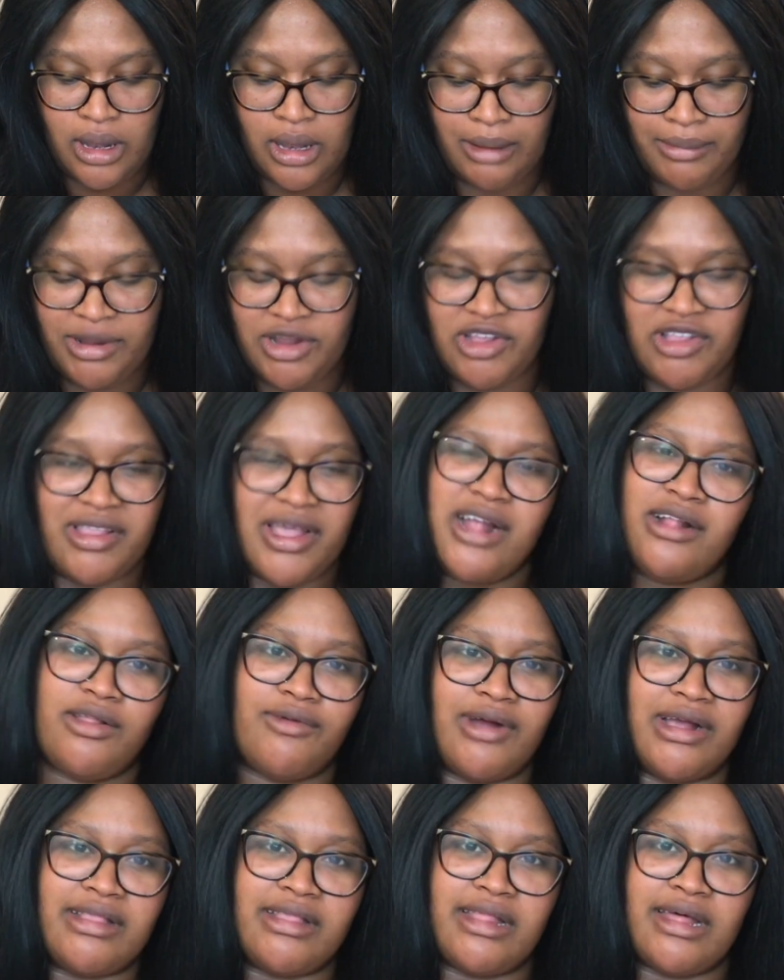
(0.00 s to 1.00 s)
Let me just take the
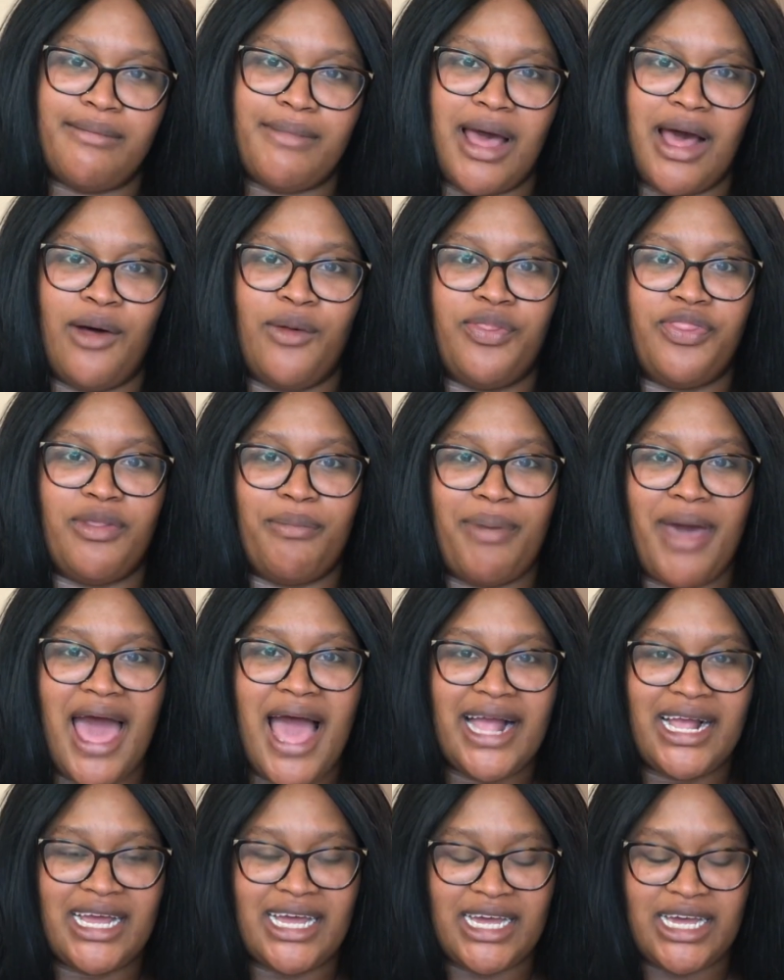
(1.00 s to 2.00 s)
rest of them out the
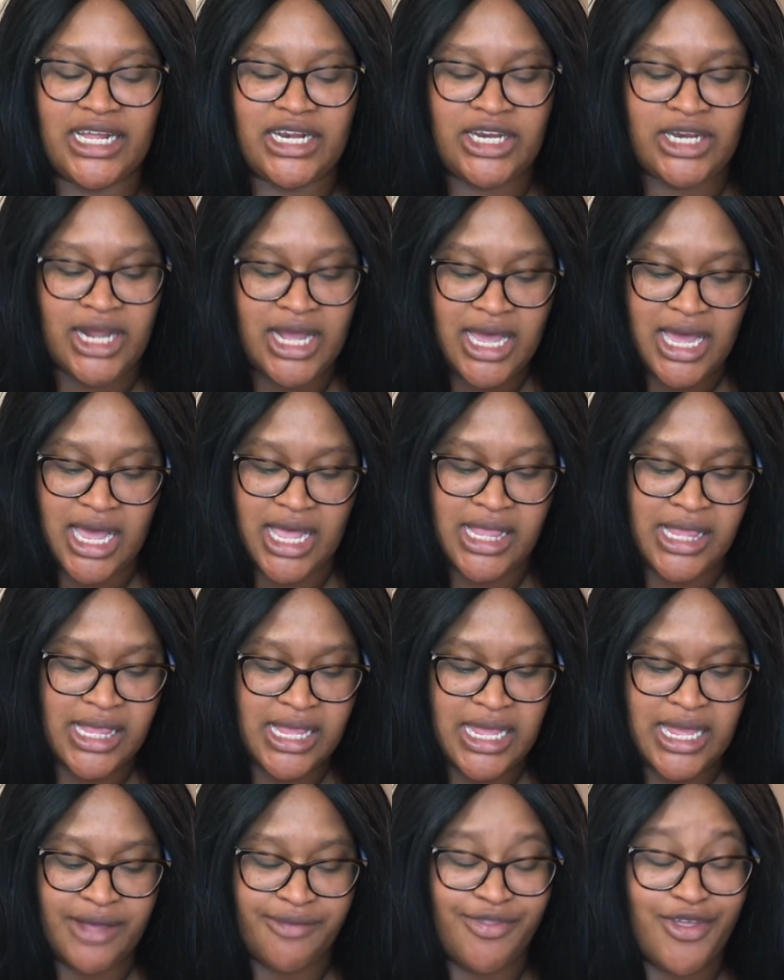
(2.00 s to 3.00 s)
package and
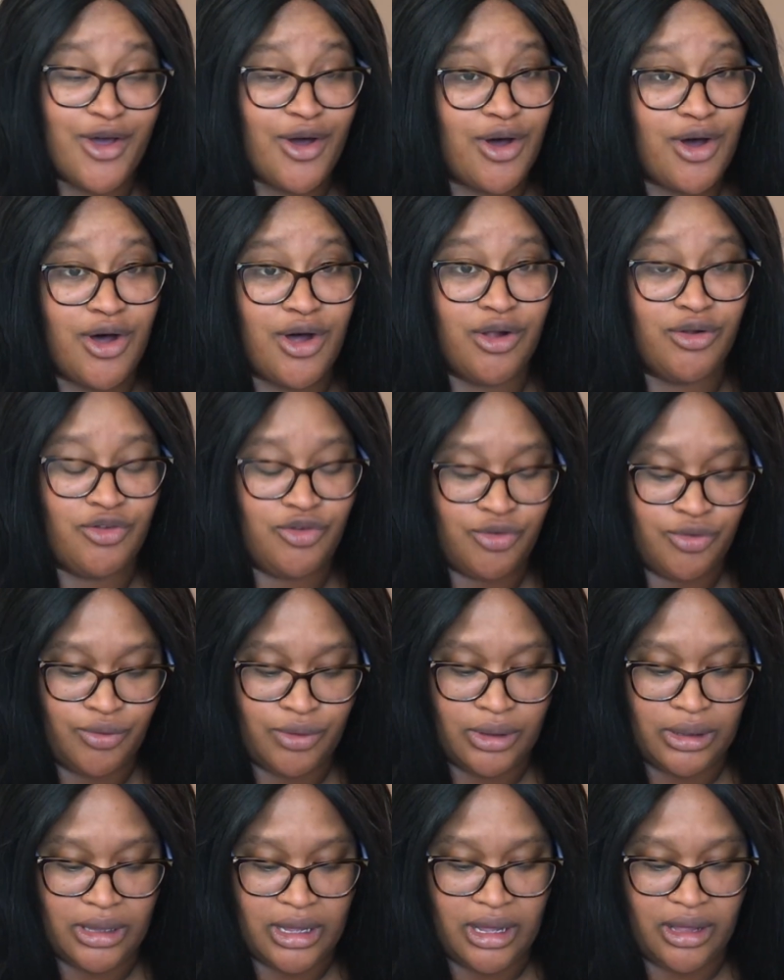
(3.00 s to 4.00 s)
see if they're all true
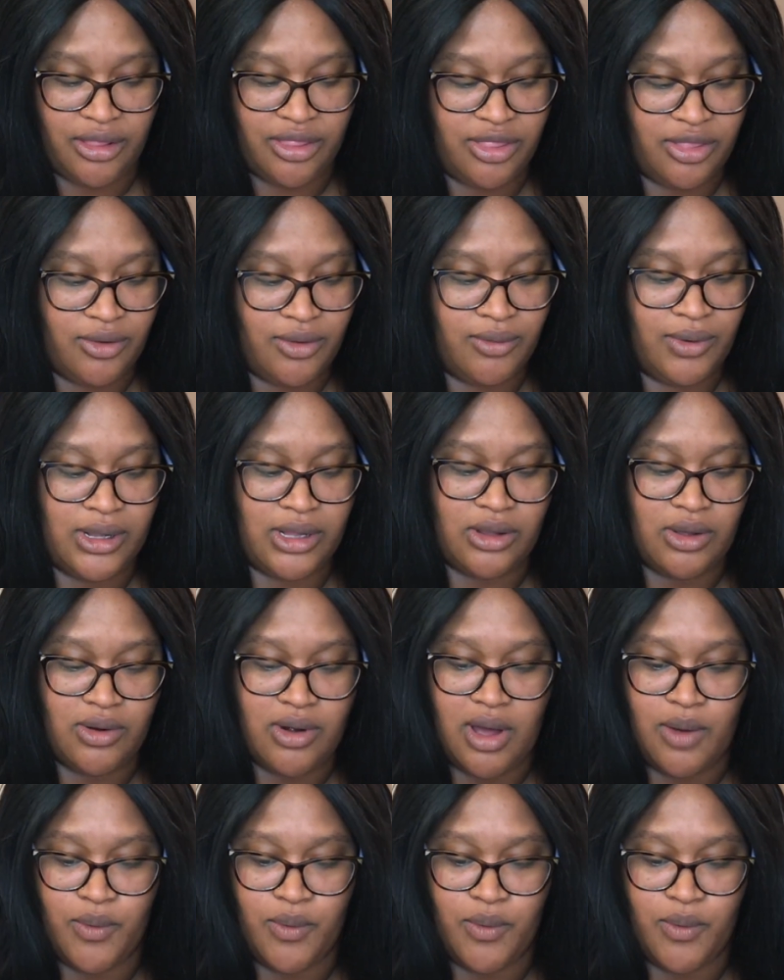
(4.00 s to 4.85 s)
to length or what's going